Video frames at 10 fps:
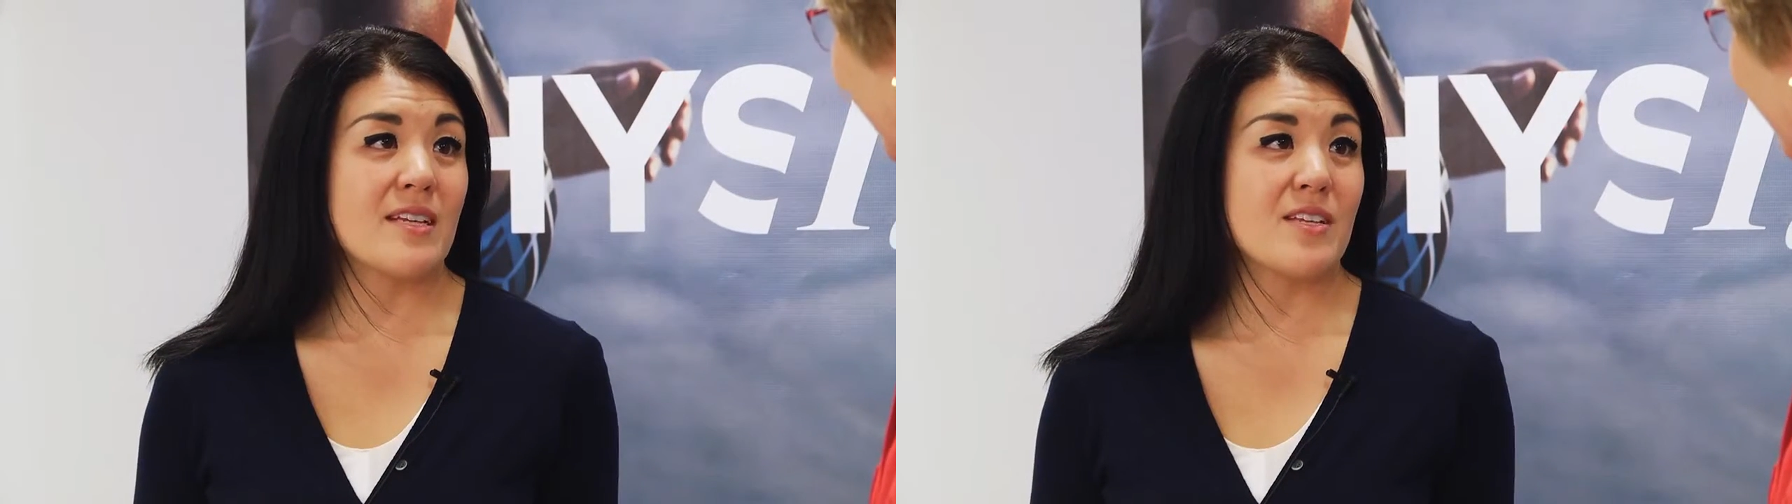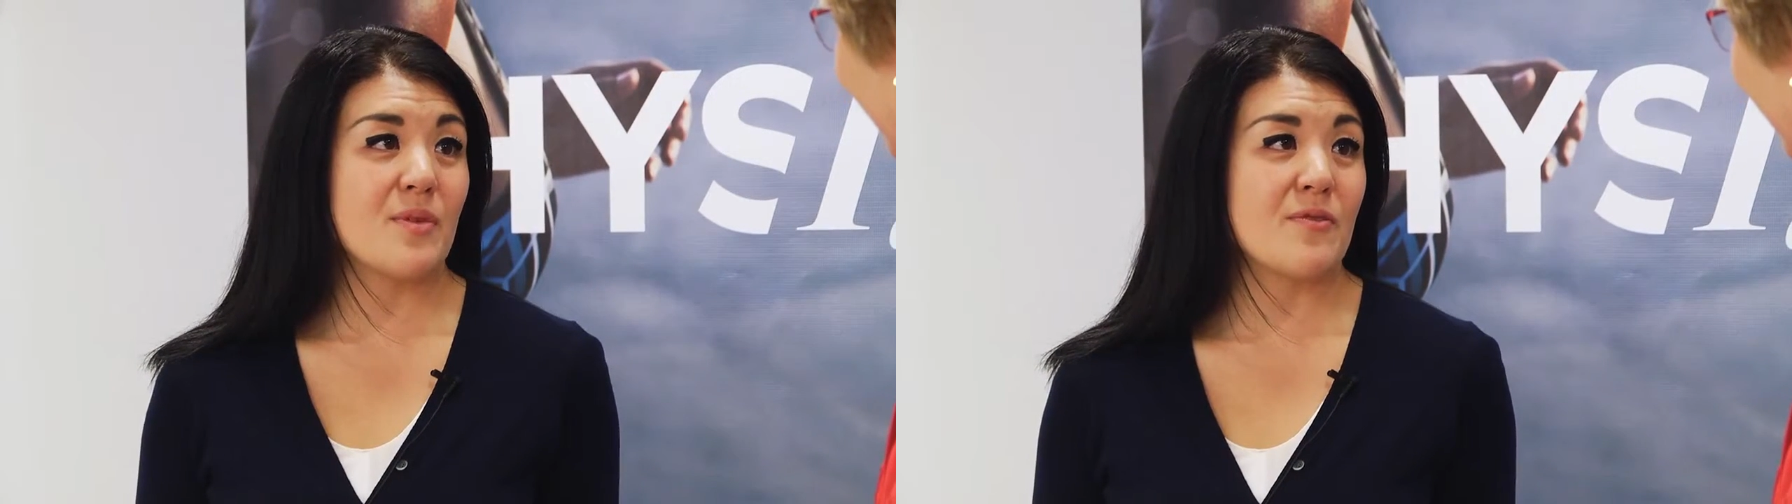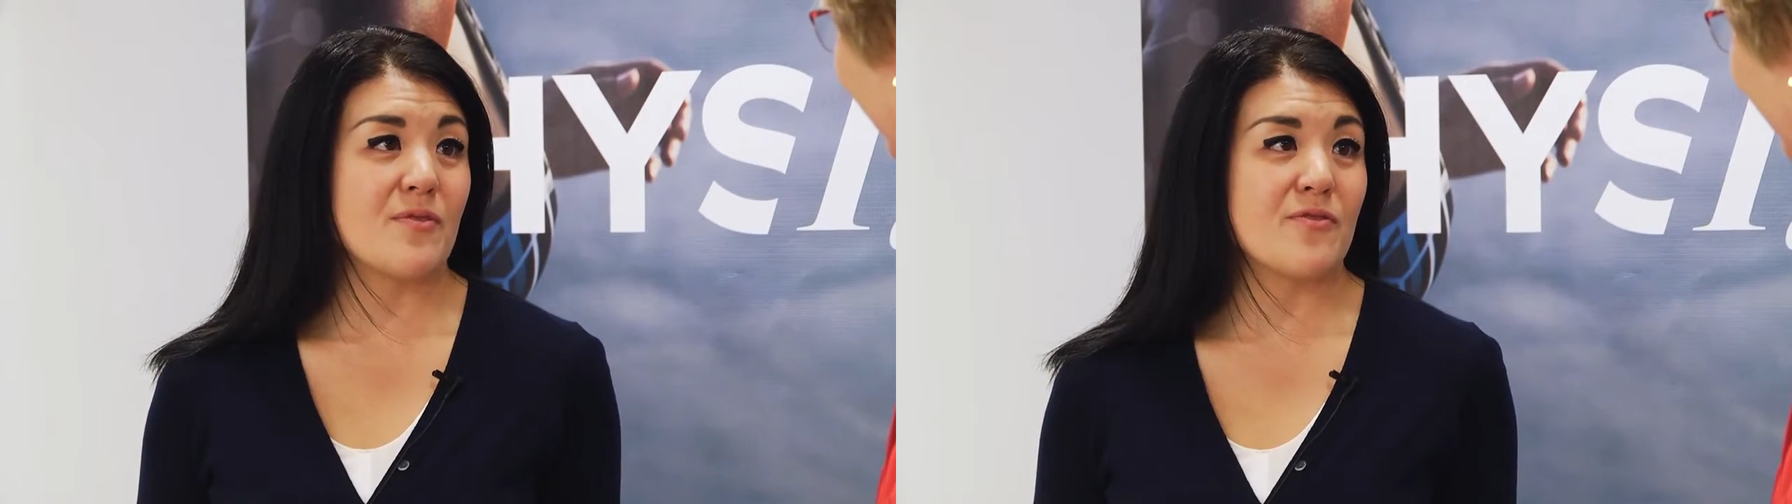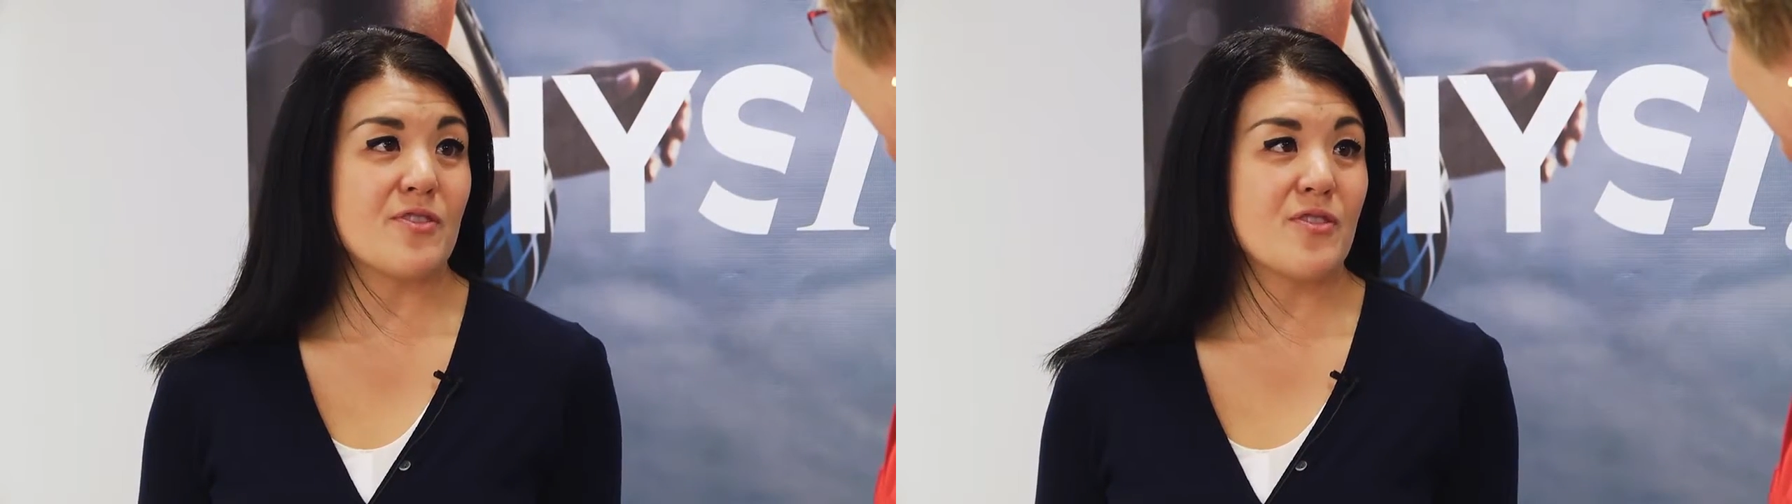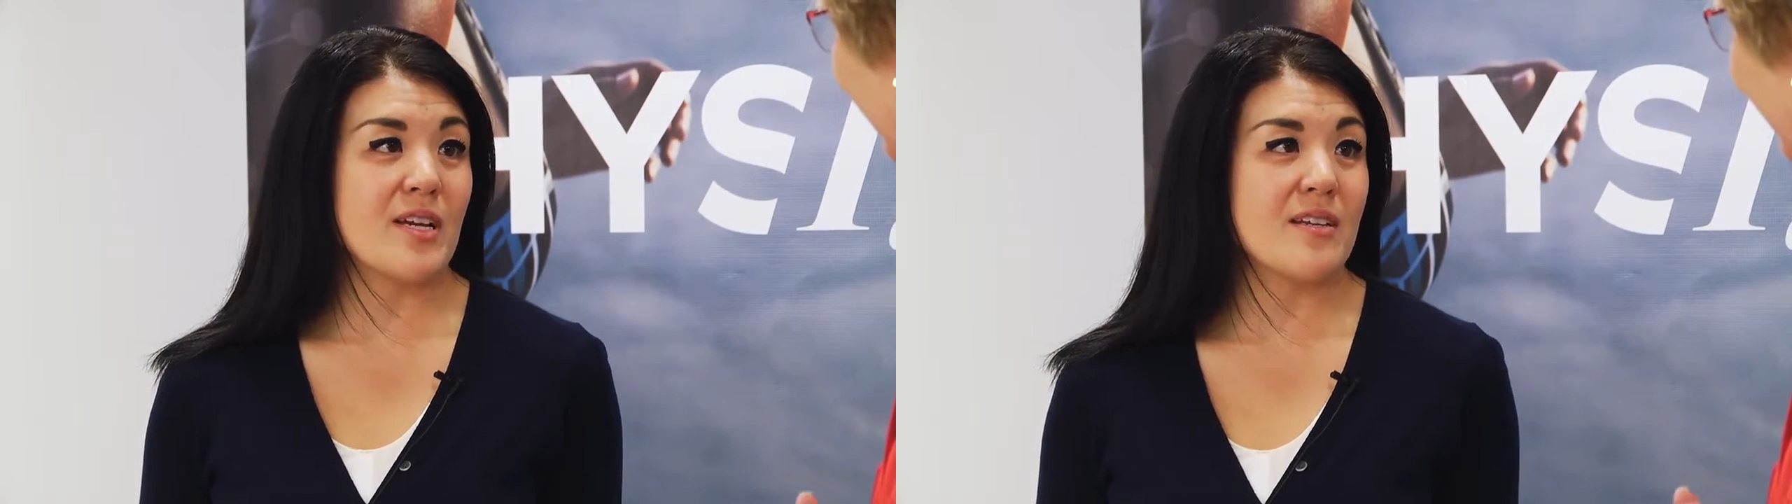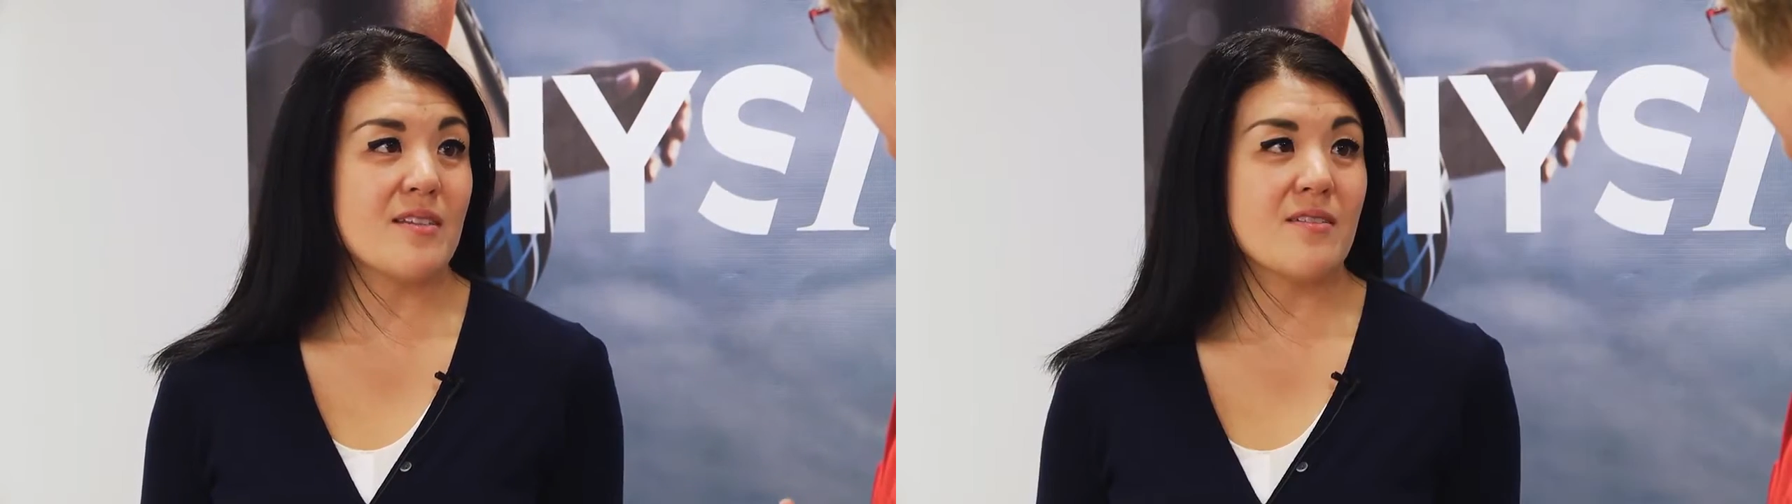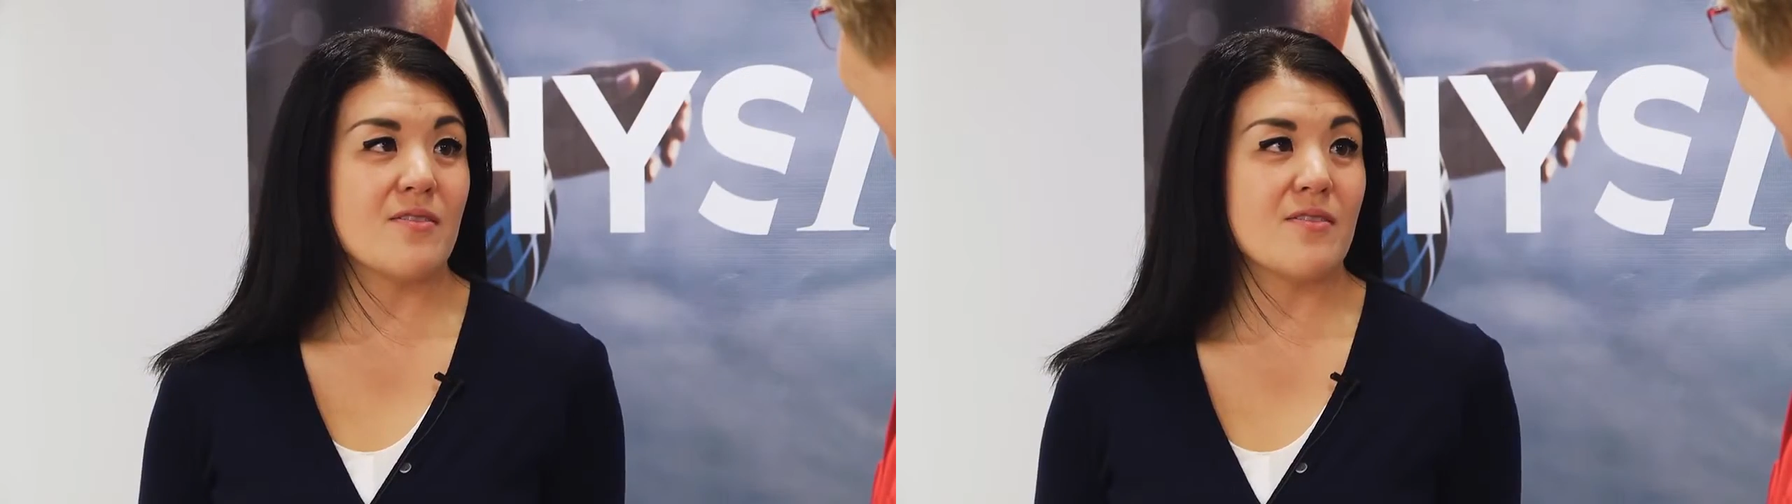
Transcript: need to be refrigerated,